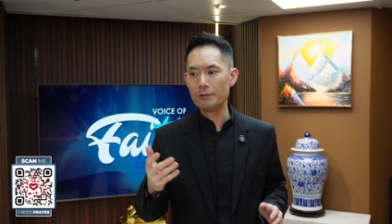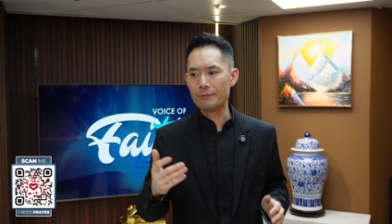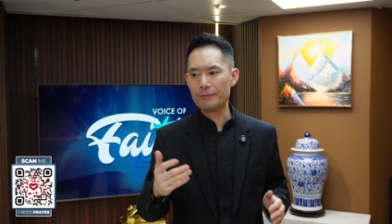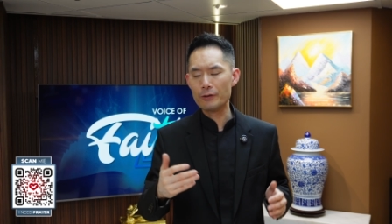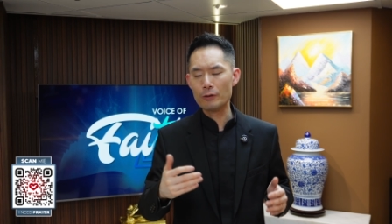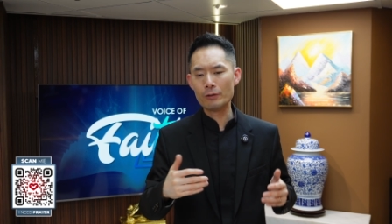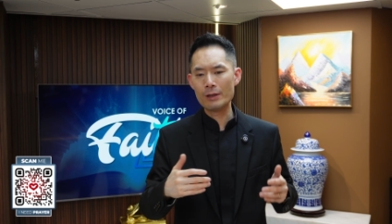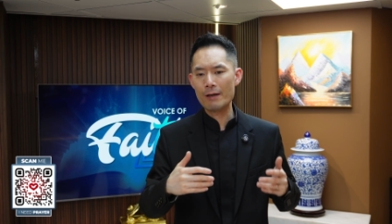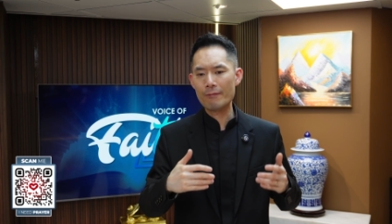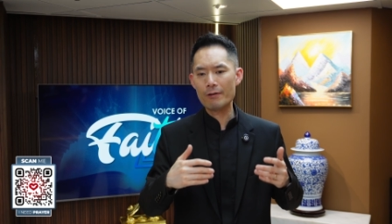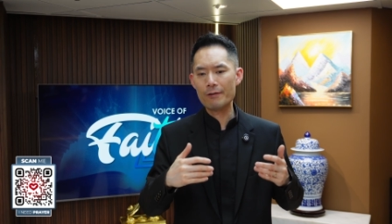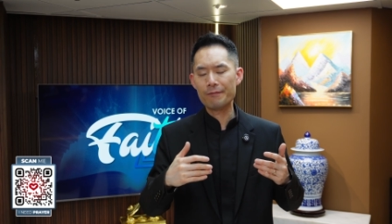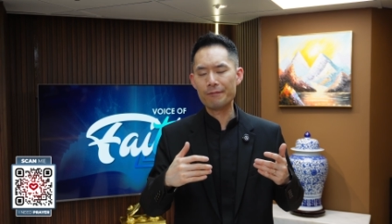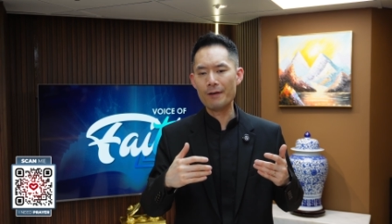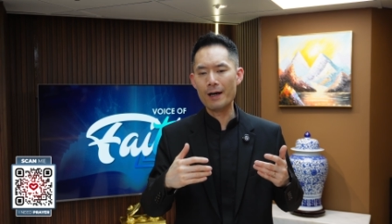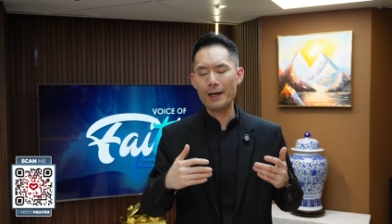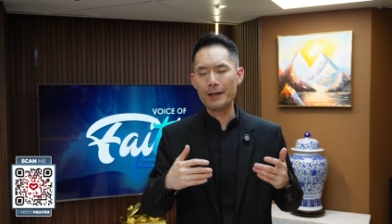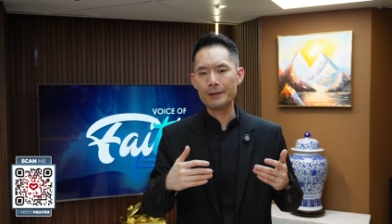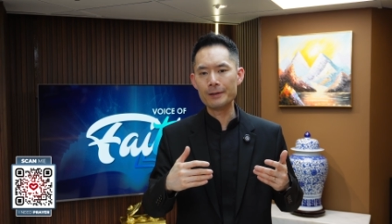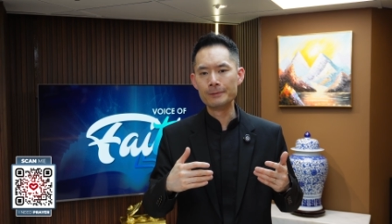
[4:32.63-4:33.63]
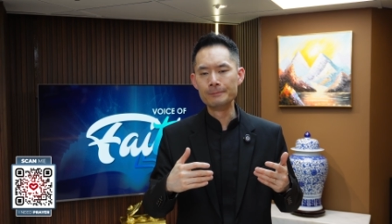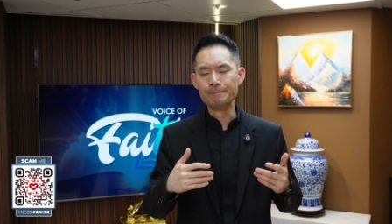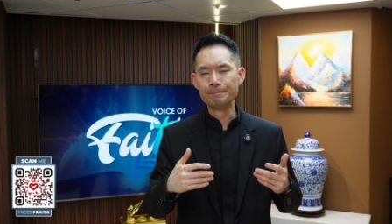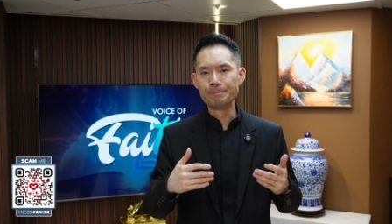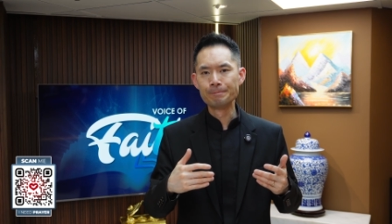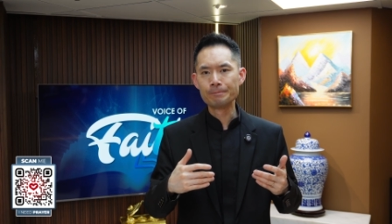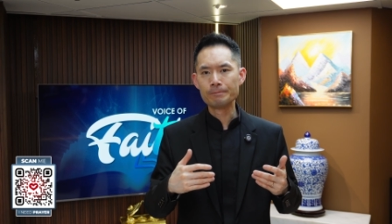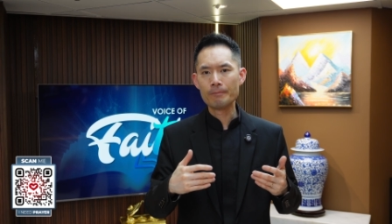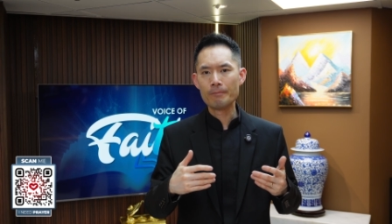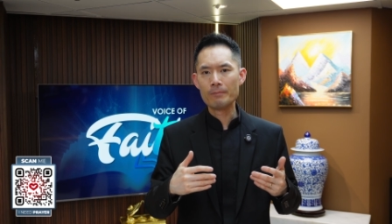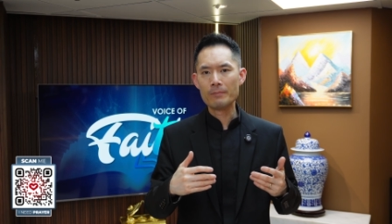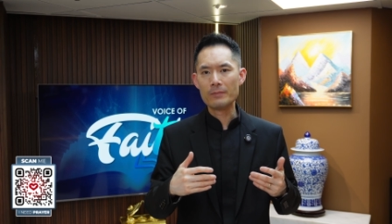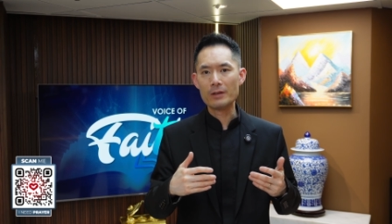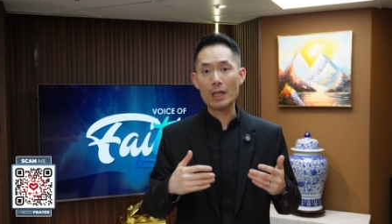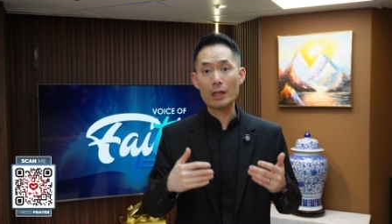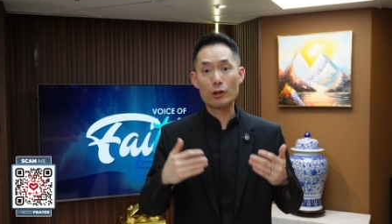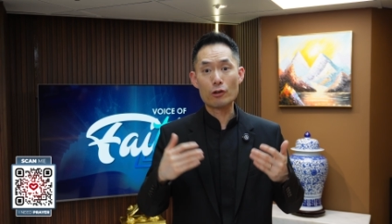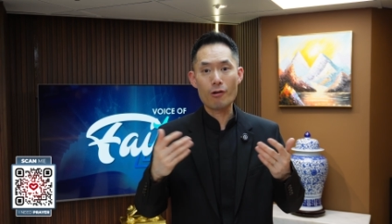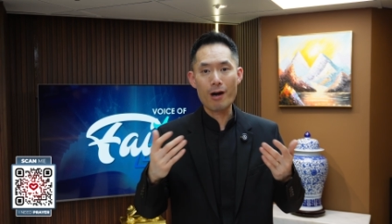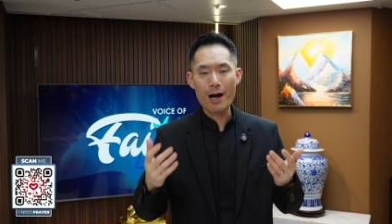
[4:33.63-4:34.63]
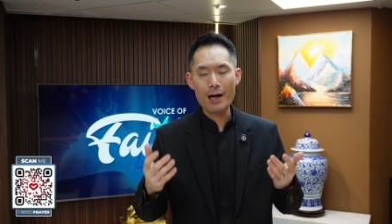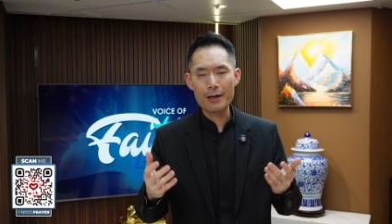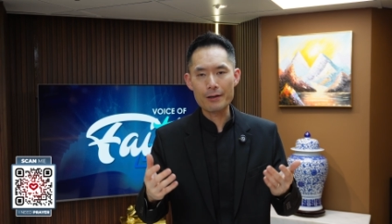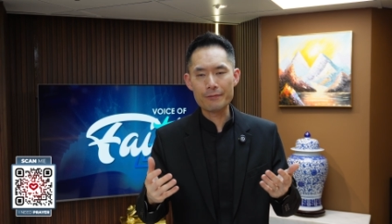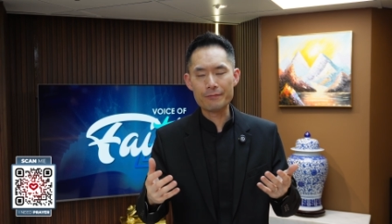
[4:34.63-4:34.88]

You'll never find the drive,